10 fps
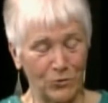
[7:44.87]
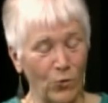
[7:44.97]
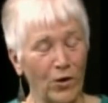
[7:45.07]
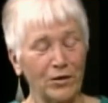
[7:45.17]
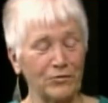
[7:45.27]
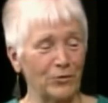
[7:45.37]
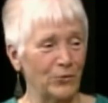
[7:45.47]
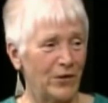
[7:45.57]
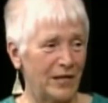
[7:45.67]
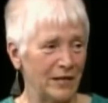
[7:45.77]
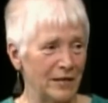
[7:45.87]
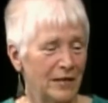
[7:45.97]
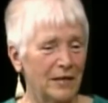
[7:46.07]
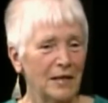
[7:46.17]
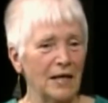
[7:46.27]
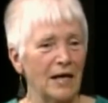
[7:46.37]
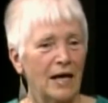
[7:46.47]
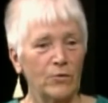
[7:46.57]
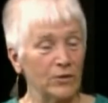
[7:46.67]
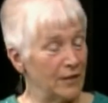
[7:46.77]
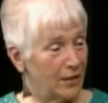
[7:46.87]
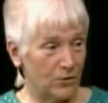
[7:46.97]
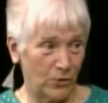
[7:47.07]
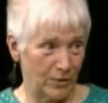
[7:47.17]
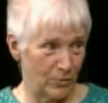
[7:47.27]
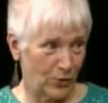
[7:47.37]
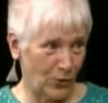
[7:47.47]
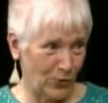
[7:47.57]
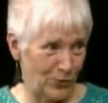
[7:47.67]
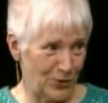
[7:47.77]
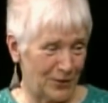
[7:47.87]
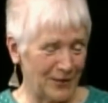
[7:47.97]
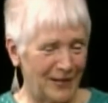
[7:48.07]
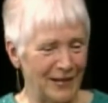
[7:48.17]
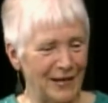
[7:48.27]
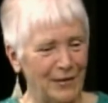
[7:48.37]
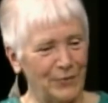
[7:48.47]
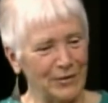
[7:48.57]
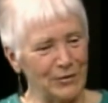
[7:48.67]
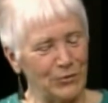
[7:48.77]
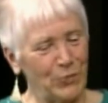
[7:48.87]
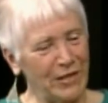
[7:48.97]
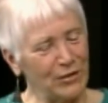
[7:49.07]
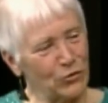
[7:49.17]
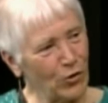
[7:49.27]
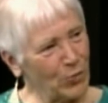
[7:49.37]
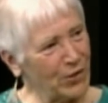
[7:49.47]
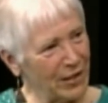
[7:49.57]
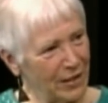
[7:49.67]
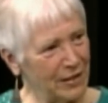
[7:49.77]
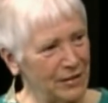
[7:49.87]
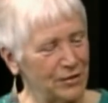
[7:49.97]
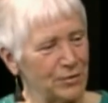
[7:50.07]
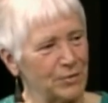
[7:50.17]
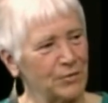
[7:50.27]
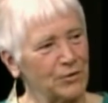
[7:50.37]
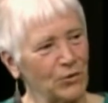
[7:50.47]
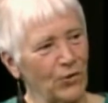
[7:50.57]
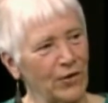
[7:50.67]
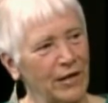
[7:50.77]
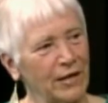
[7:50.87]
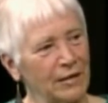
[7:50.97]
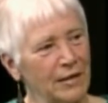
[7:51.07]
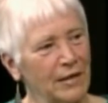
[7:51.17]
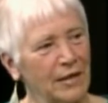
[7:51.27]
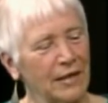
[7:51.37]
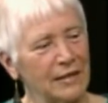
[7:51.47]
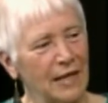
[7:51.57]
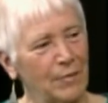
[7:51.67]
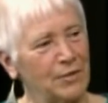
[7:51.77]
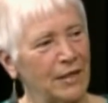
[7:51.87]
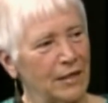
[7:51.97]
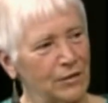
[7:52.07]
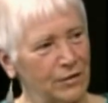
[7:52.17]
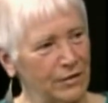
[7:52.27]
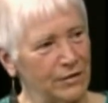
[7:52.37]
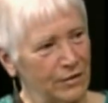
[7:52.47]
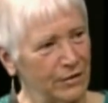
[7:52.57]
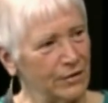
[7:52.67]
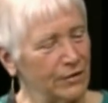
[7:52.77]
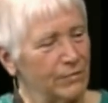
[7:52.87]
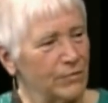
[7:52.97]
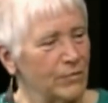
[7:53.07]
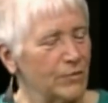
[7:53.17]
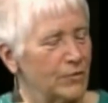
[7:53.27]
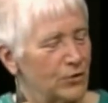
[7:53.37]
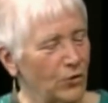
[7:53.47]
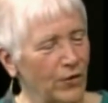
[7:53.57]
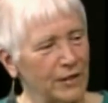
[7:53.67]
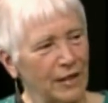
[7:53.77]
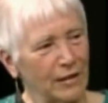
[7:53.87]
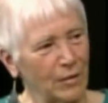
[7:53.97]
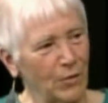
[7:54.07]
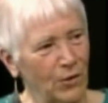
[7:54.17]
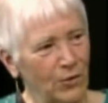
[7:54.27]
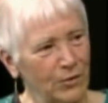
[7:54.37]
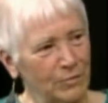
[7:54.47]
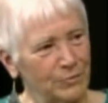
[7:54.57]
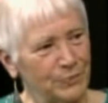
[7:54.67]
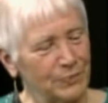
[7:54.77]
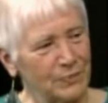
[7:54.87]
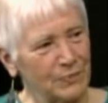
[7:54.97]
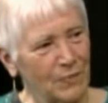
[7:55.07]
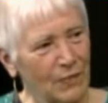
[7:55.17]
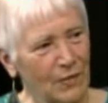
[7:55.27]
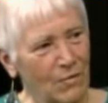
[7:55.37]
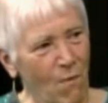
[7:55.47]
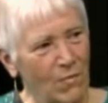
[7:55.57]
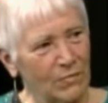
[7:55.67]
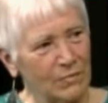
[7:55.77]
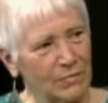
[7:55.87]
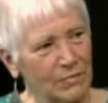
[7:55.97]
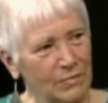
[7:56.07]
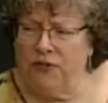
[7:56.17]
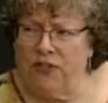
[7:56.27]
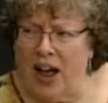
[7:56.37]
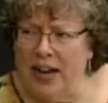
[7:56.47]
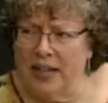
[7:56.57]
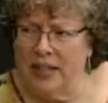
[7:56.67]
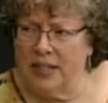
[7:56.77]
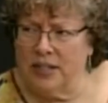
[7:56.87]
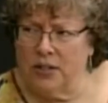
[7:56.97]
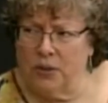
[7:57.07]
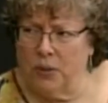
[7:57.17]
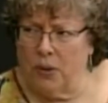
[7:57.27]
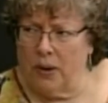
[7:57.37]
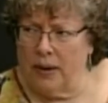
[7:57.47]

a wonderful read. I will not do it in prose. I will be interpreting his story and adapting it to the storytelling mode. So how did you find this story?